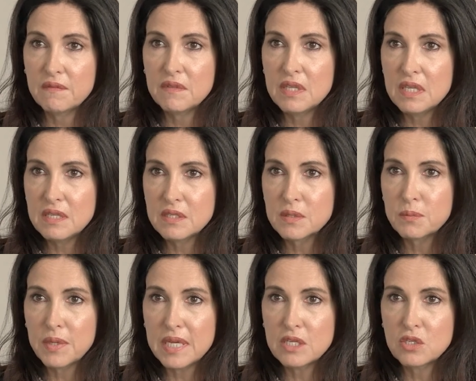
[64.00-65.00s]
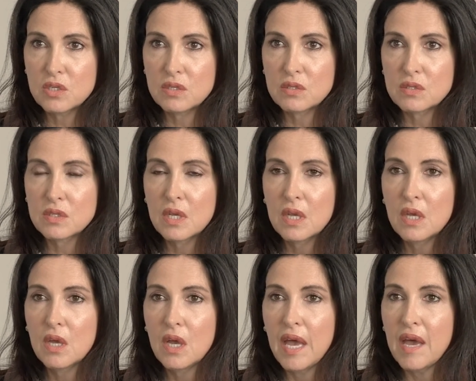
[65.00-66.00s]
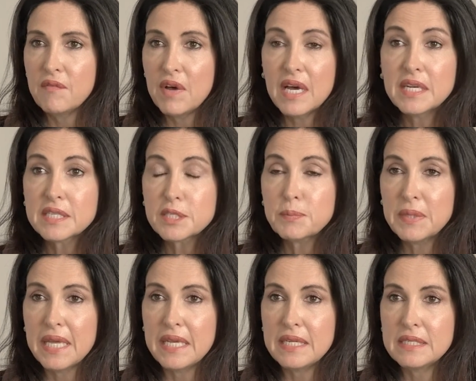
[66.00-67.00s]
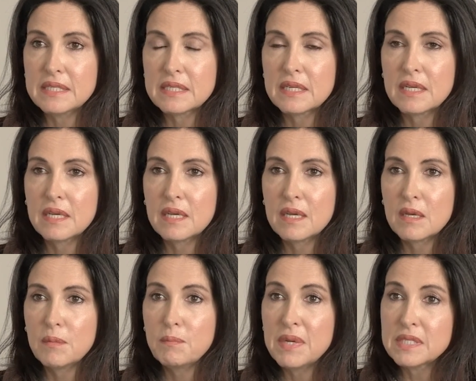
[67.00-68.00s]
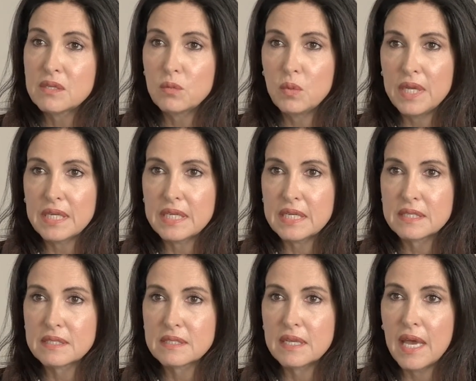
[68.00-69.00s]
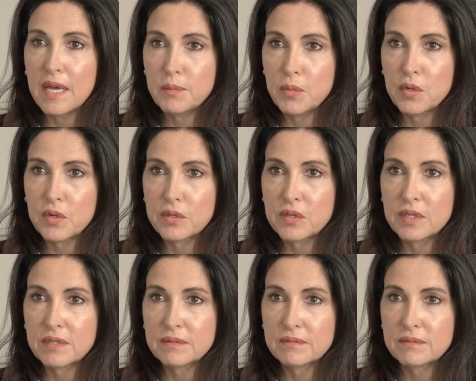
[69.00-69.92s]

of these patients have unexplained muscle weakness at birth.